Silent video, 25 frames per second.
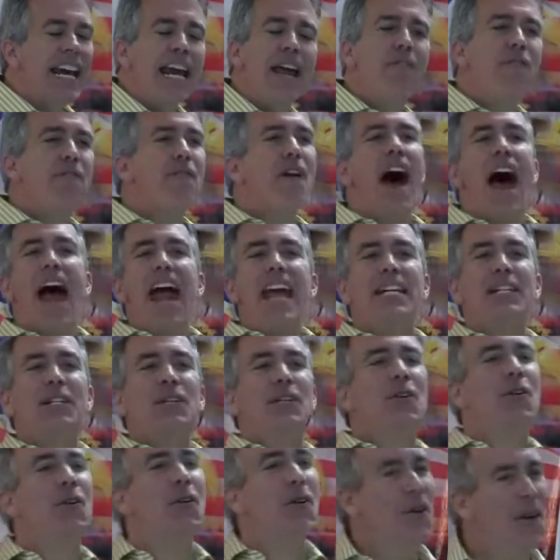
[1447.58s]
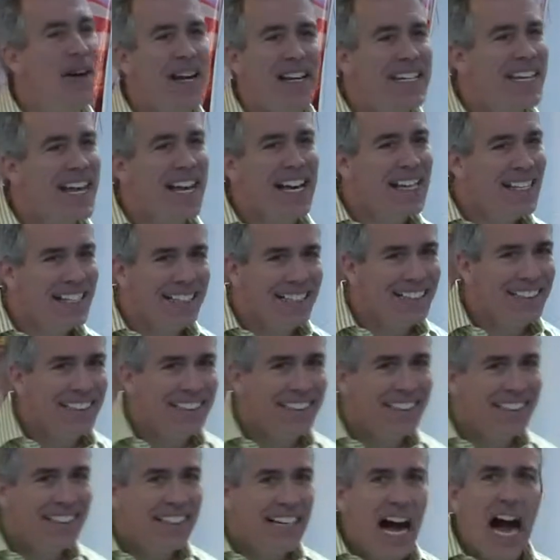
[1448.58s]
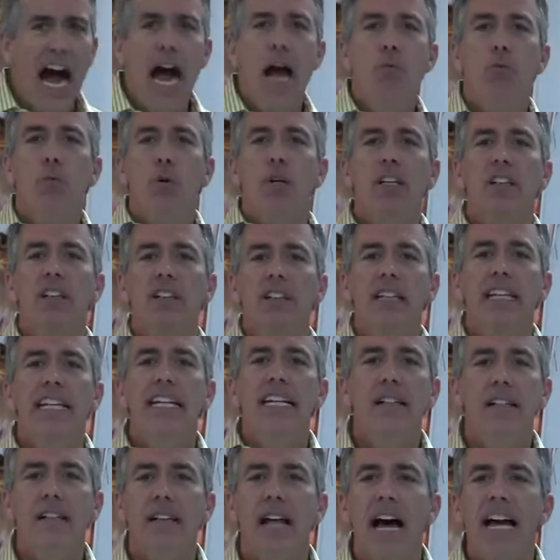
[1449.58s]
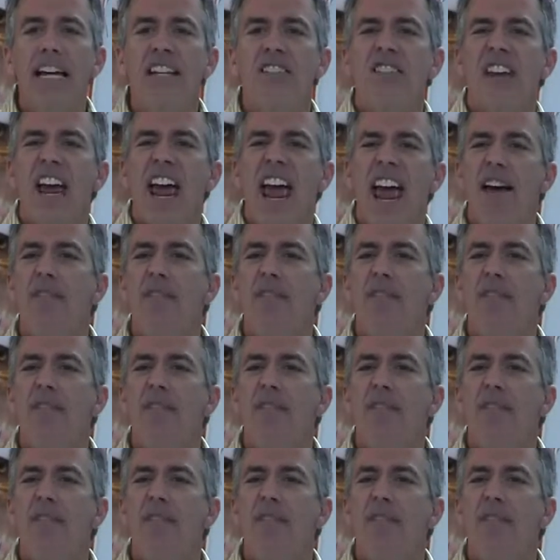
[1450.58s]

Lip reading: if I could, I would legalize